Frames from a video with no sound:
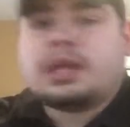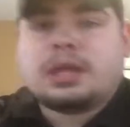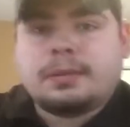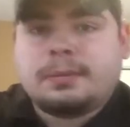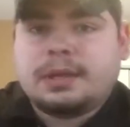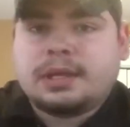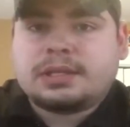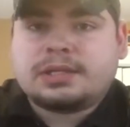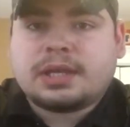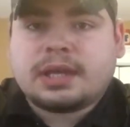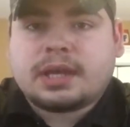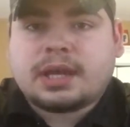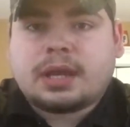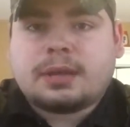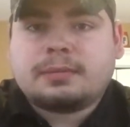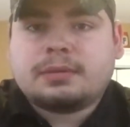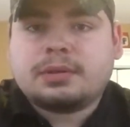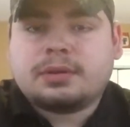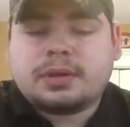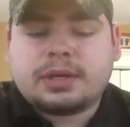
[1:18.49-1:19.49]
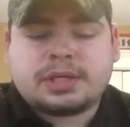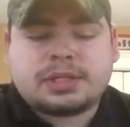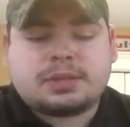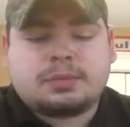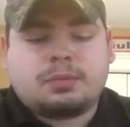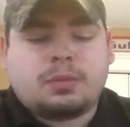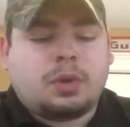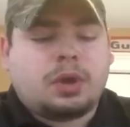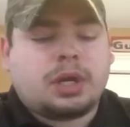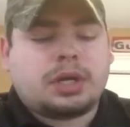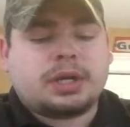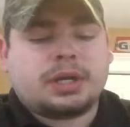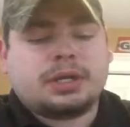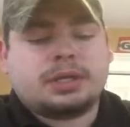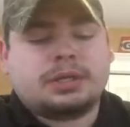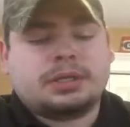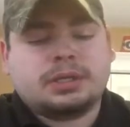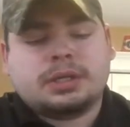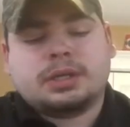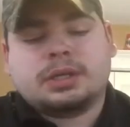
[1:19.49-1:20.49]
Give me a second. I'm going to get some water,
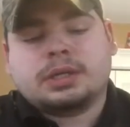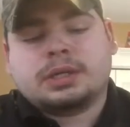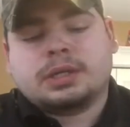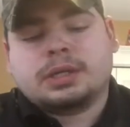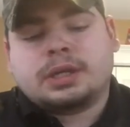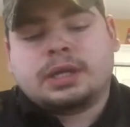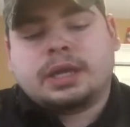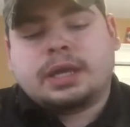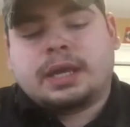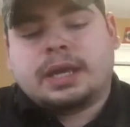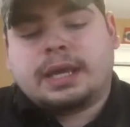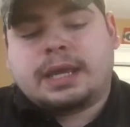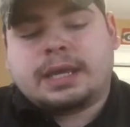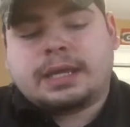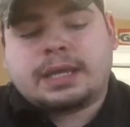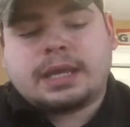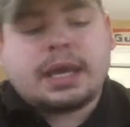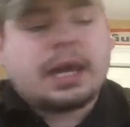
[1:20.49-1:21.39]
and